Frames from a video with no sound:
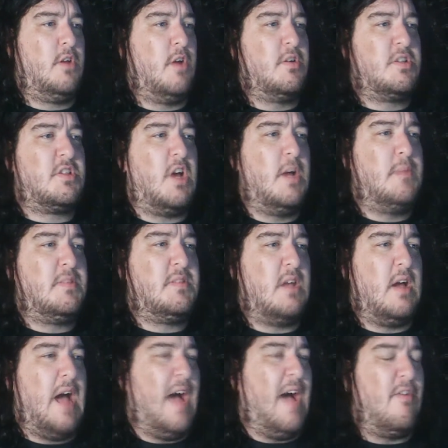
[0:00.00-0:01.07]
Ghost
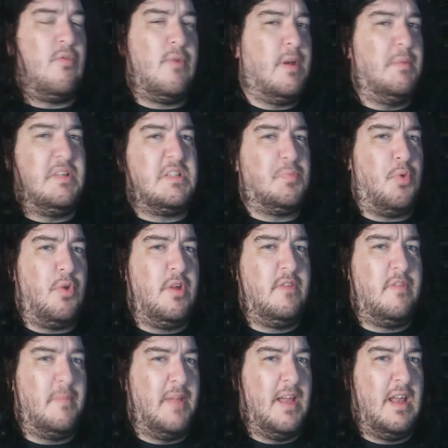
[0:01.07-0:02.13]
types haven't really been
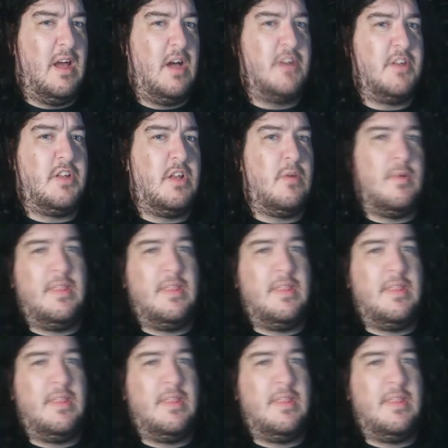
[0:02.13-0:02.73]
spawning for me a lot.